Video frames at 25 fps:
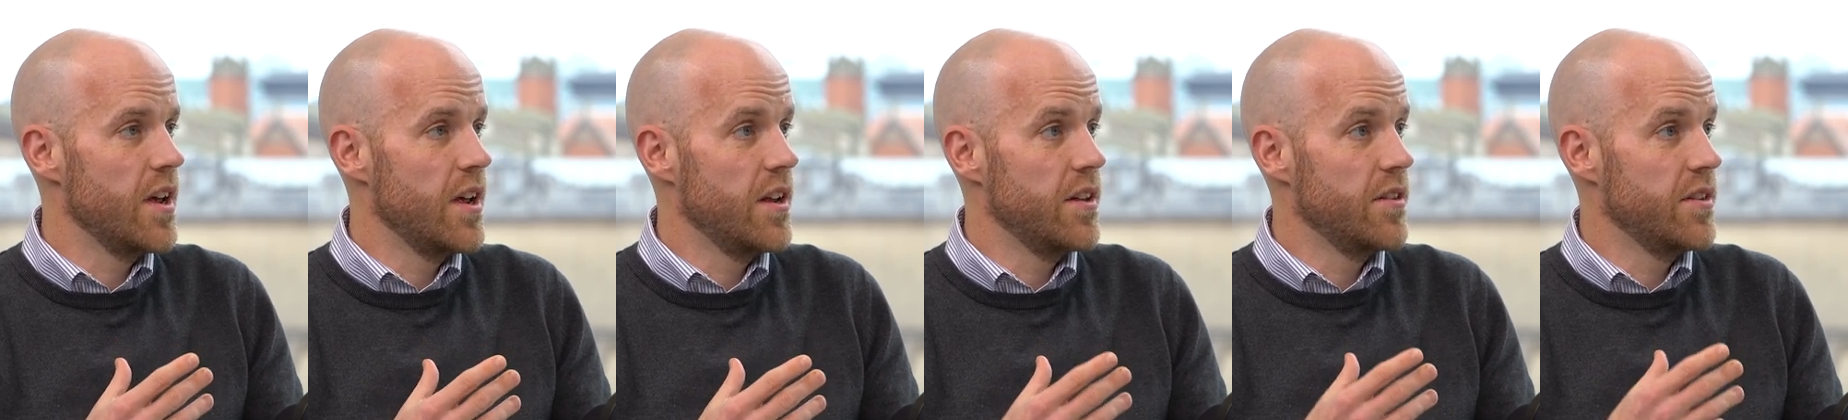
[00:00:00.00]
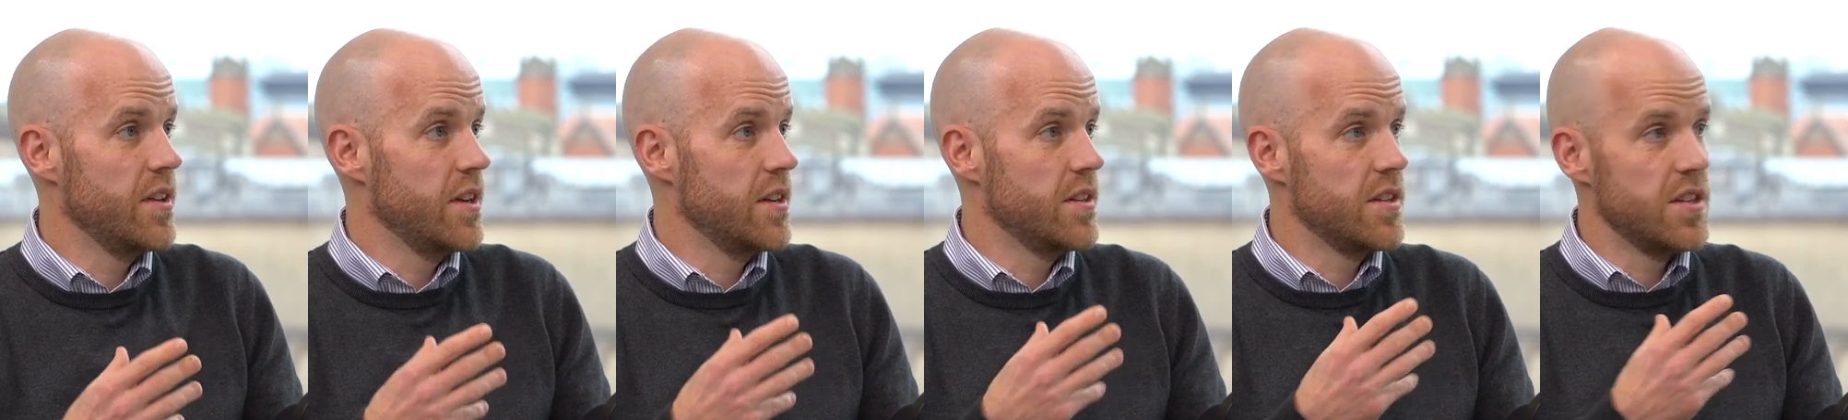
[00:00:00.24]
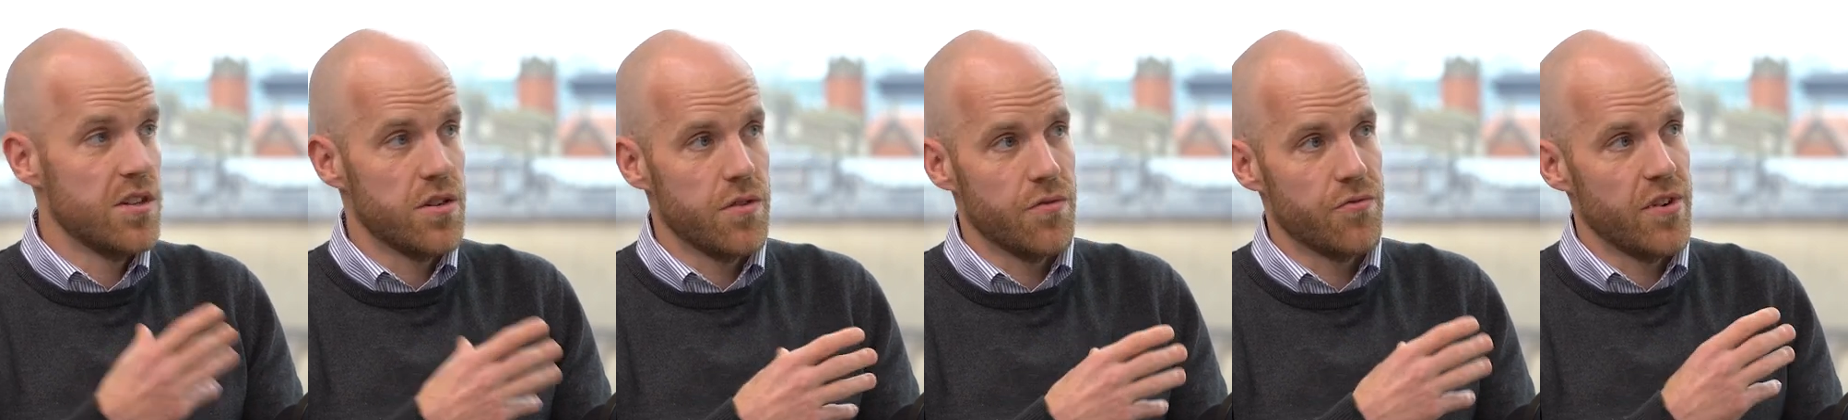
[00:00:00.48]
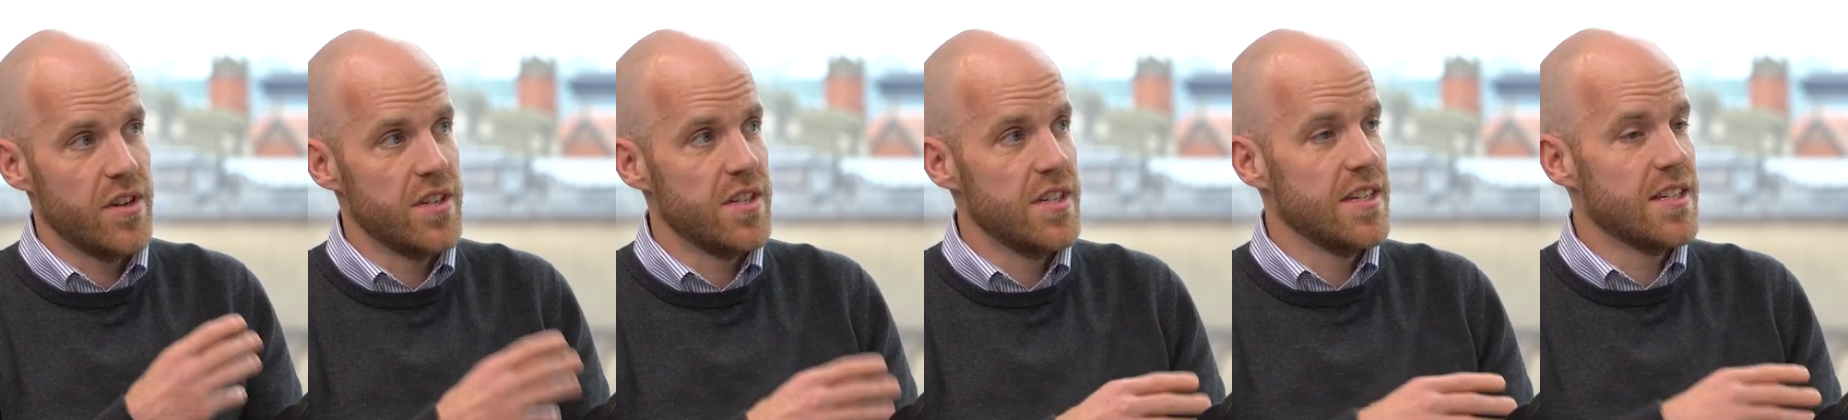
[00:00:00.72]
in the digital
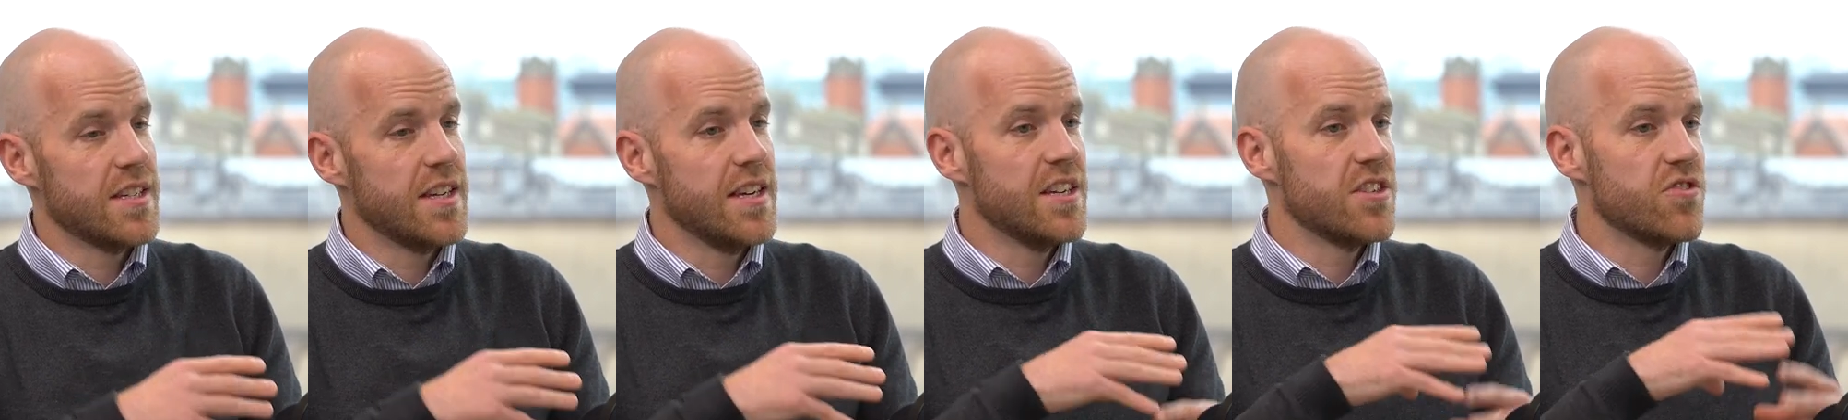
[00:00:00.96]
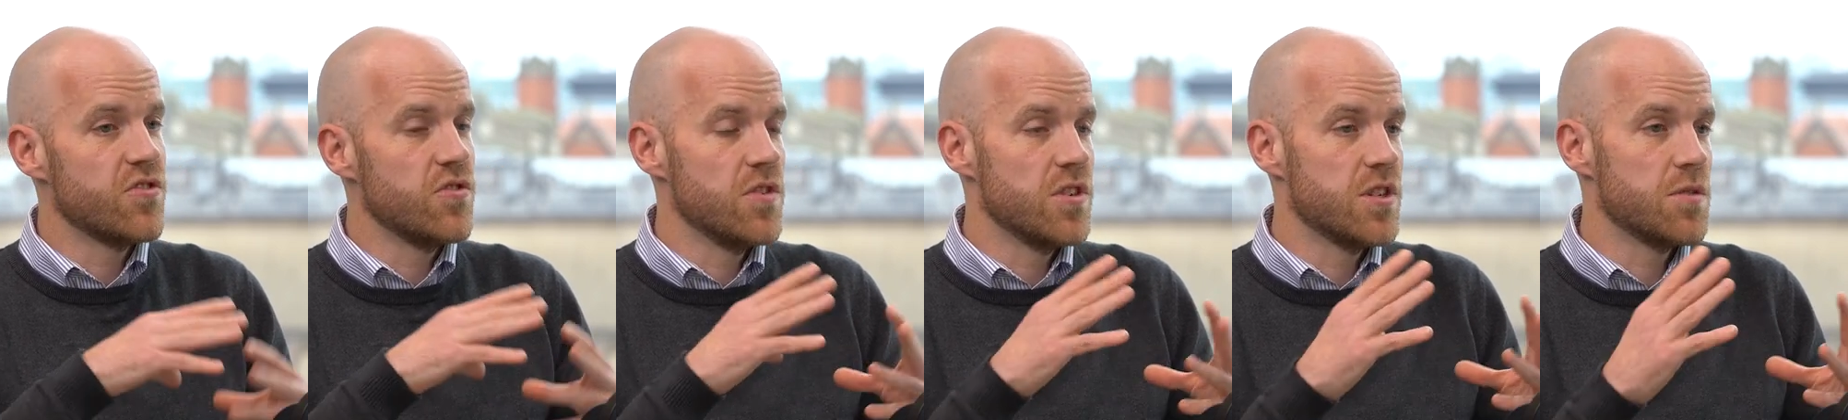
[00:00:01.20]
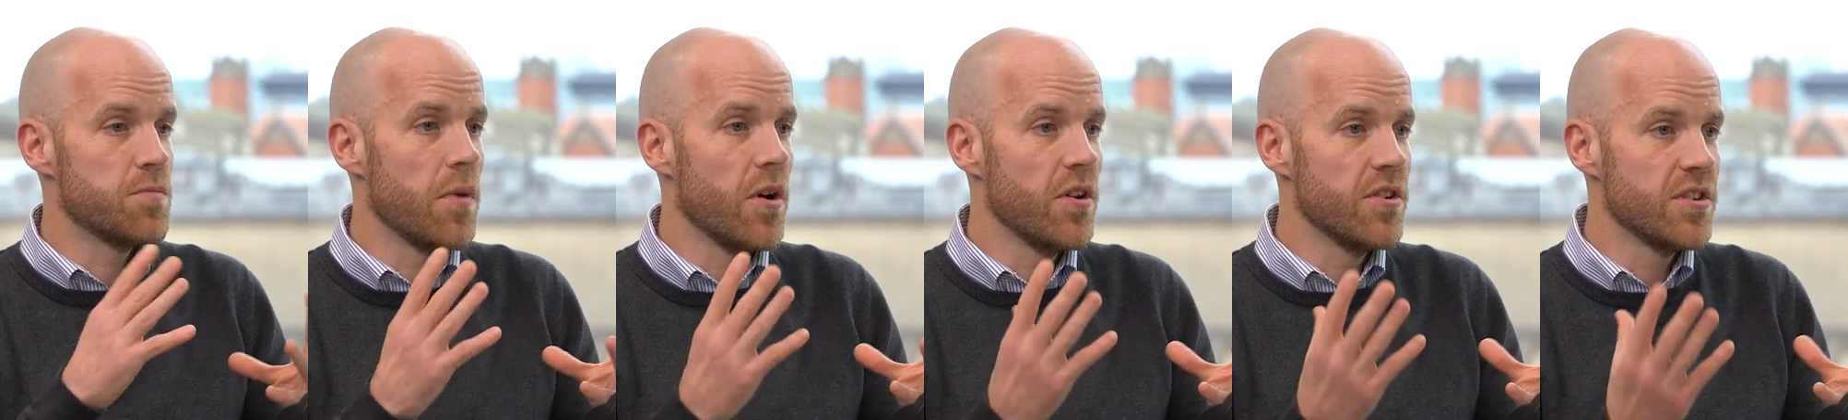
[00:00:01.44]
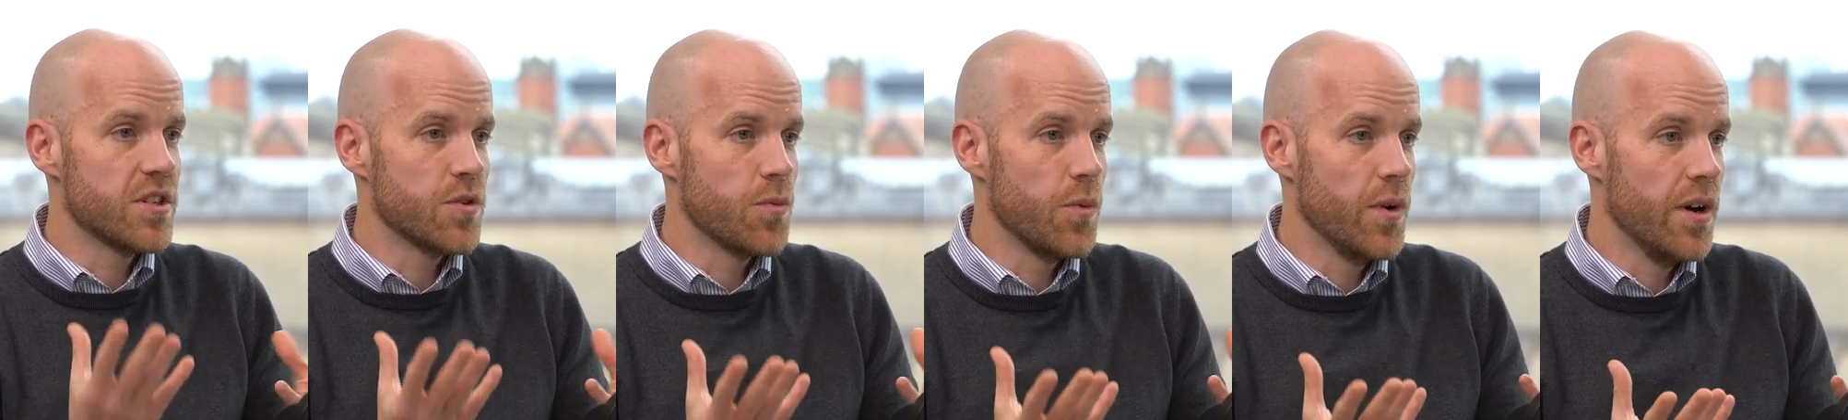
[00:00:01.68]
forensics and incident
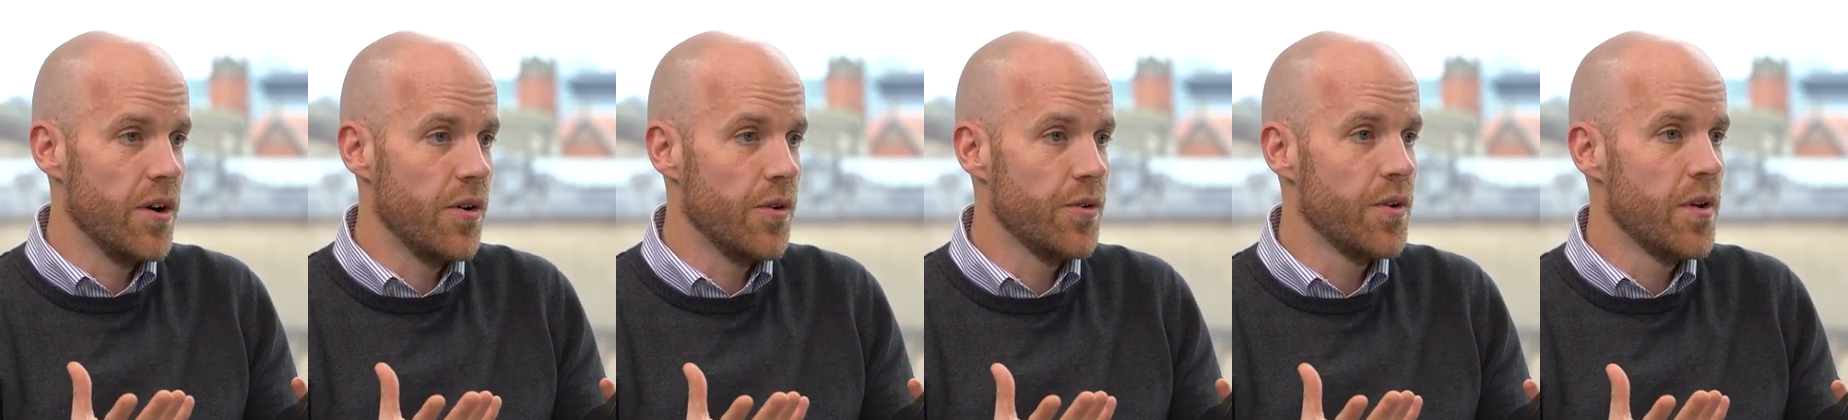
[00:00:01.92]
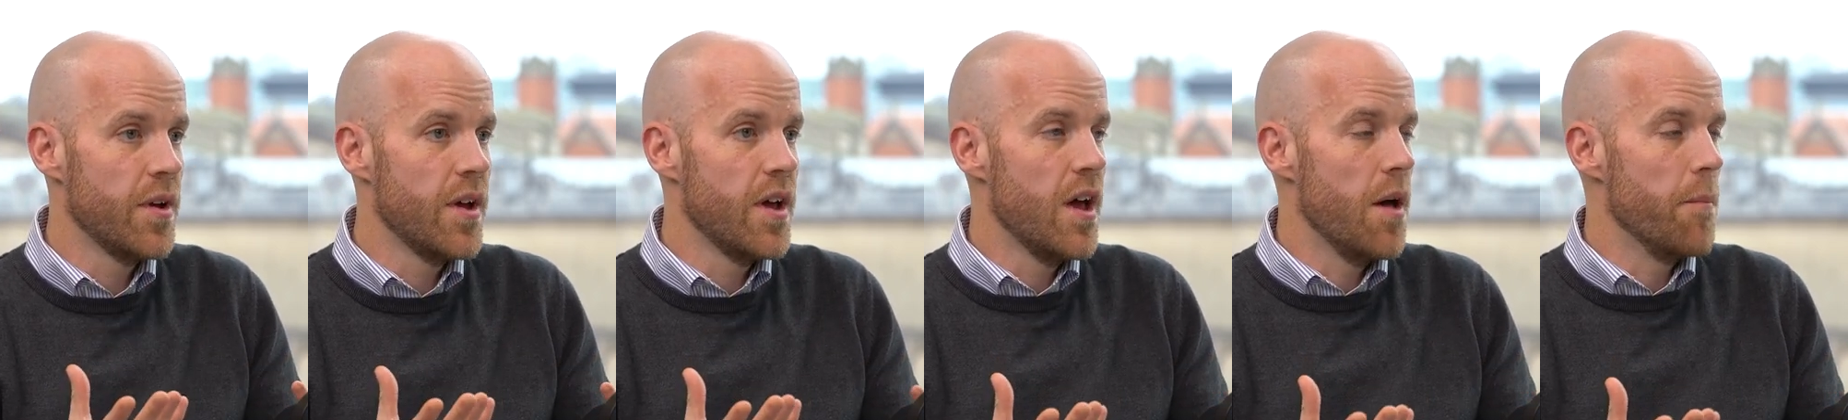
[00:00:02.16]
response world,